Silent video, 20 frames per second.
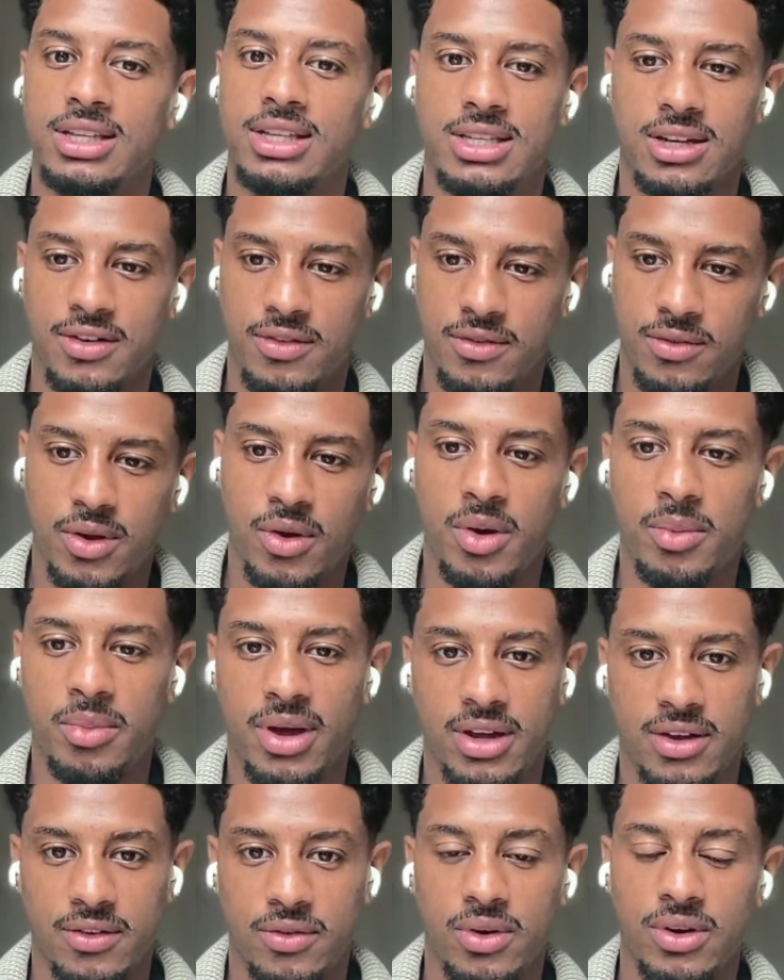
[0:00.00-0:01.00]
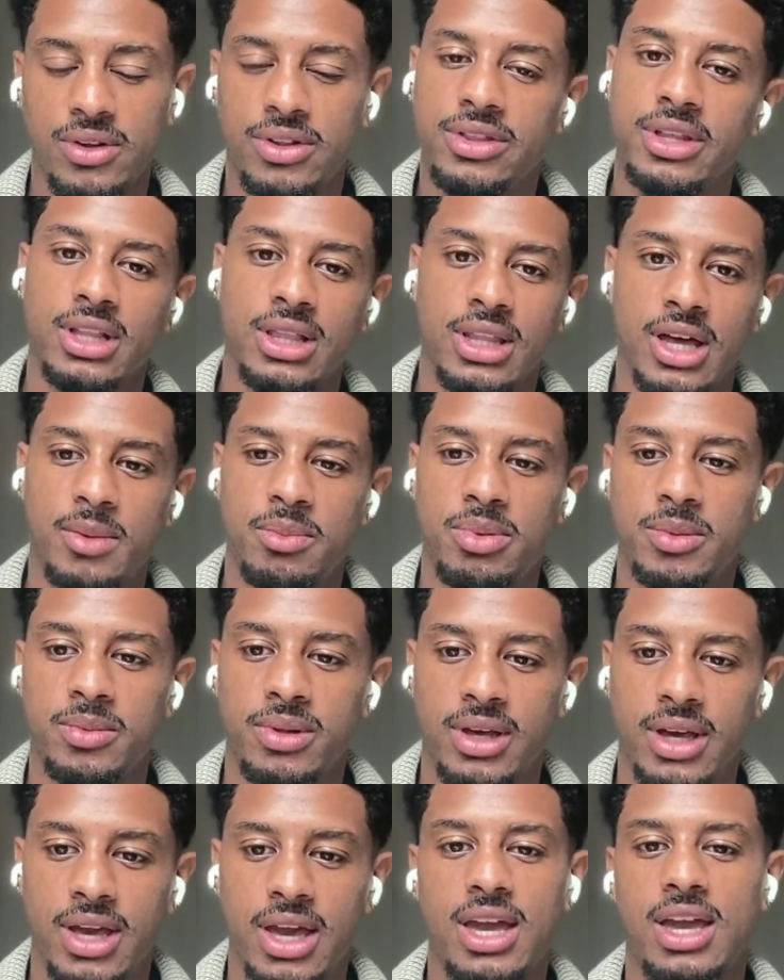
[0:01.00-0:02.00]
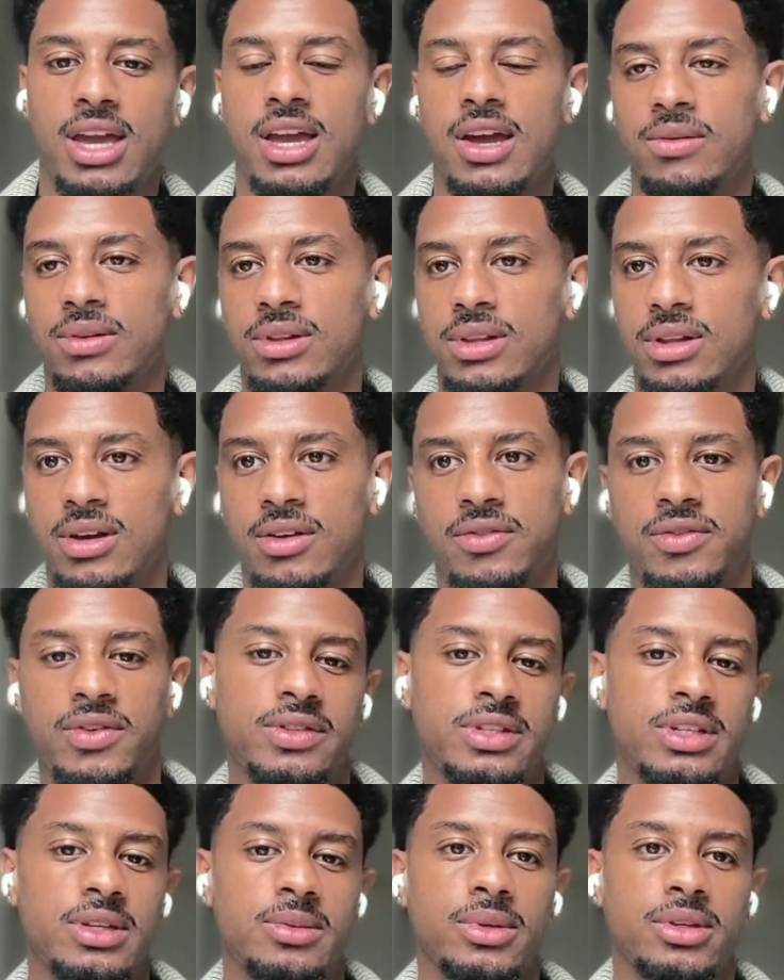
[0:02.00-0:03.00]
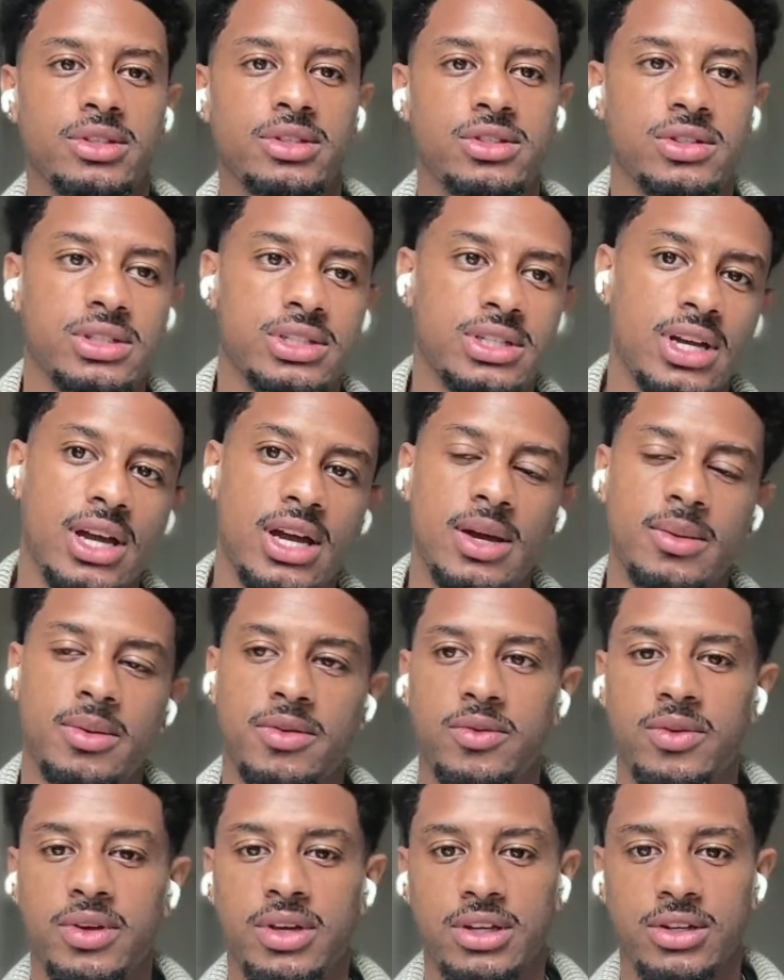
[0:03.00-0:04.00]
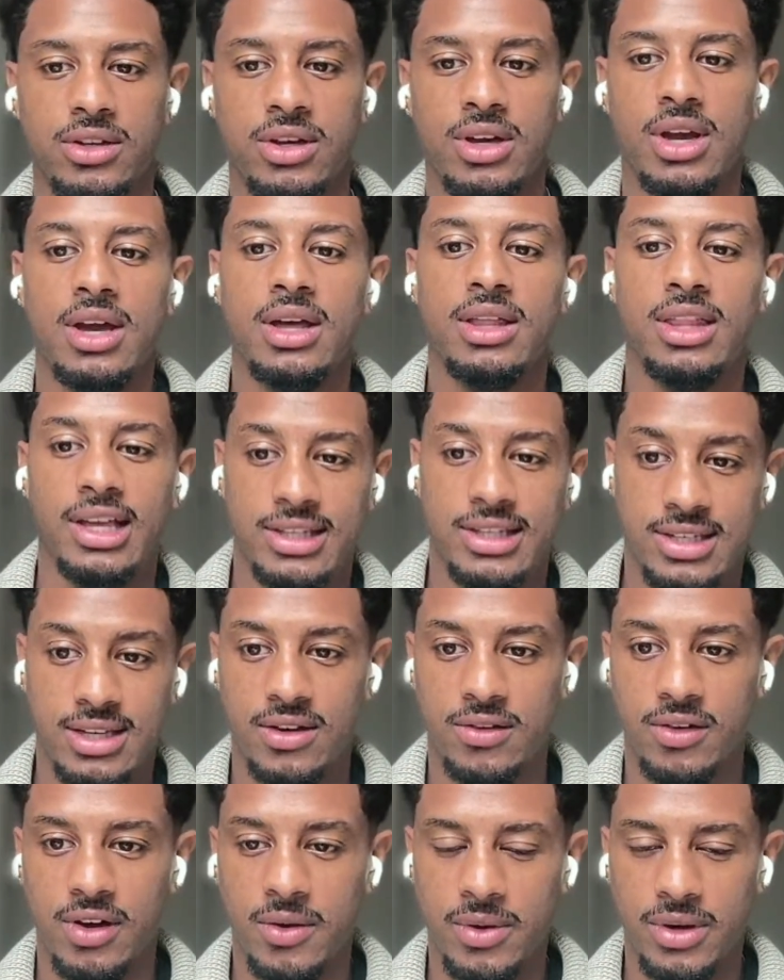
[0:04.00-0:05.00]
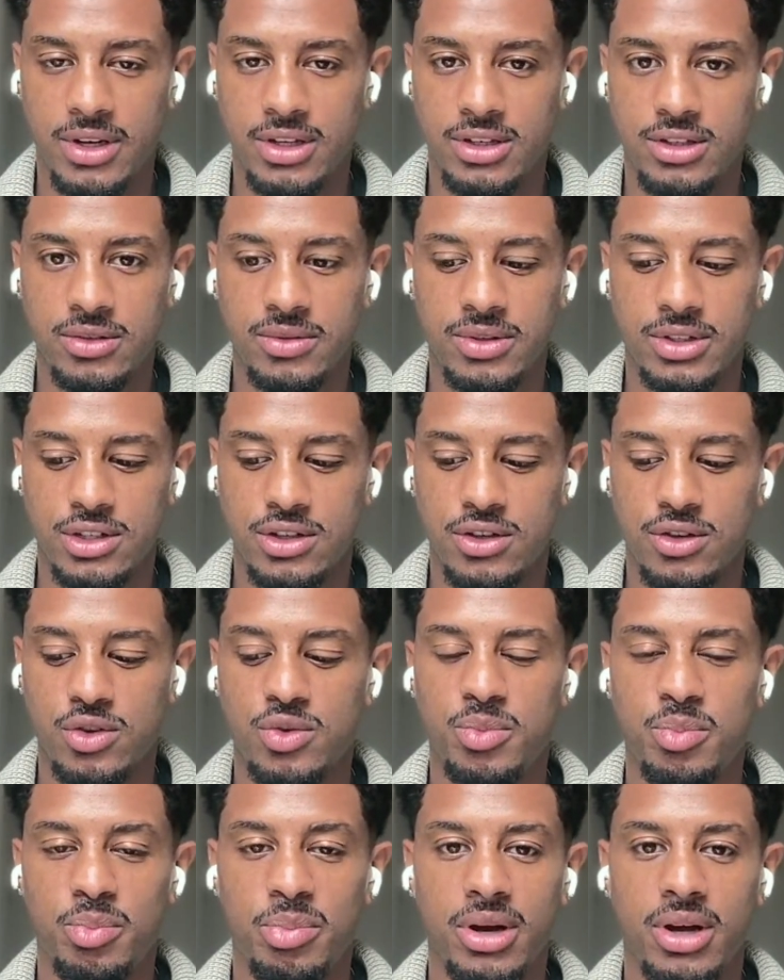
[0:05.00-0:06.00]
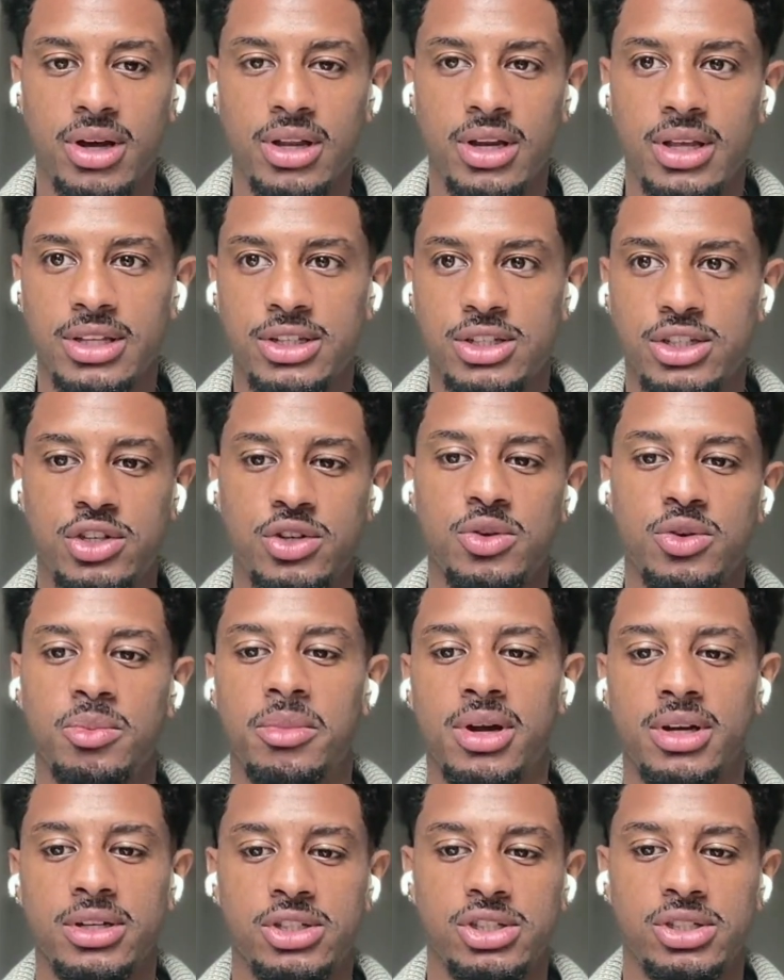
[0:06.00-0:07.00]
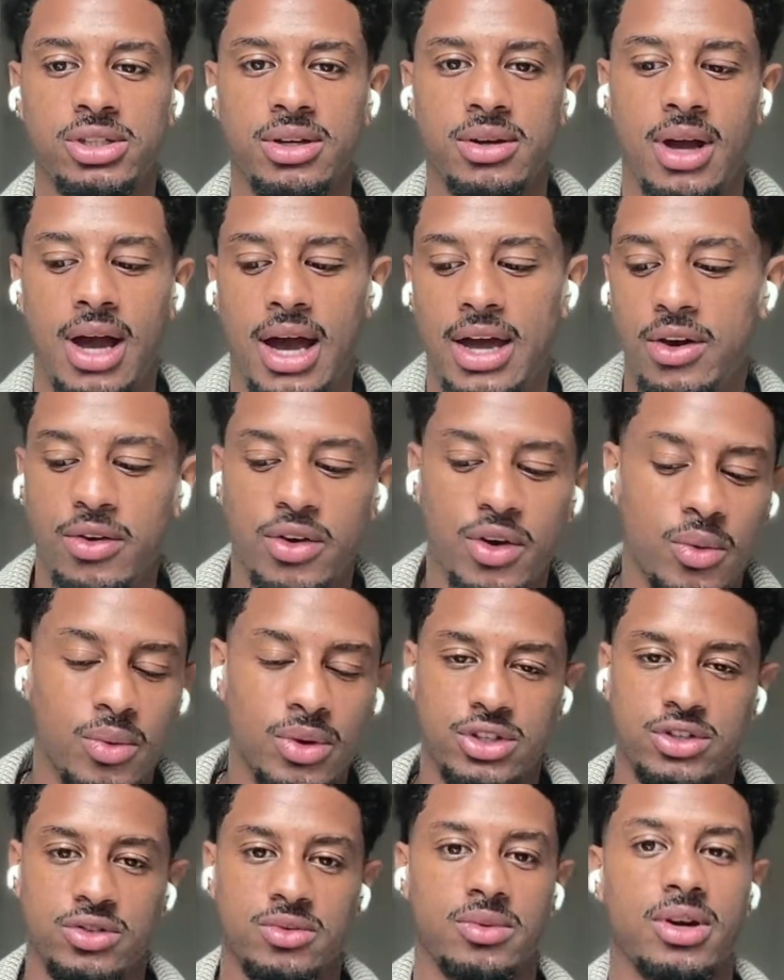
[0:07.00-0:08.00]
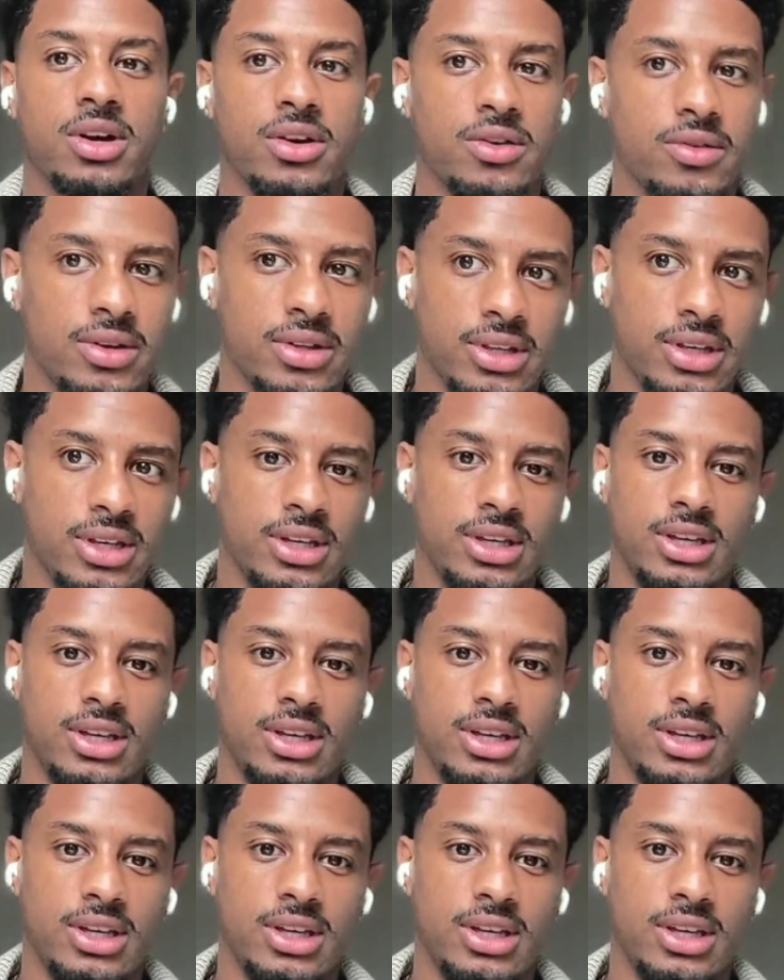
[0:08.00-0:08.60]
instead of going back and forth. I think a lot of people are like, hey, I would love 15 minutes of your time if we could do. That's a great way to do it too, but it's too much. I don't know what you want really,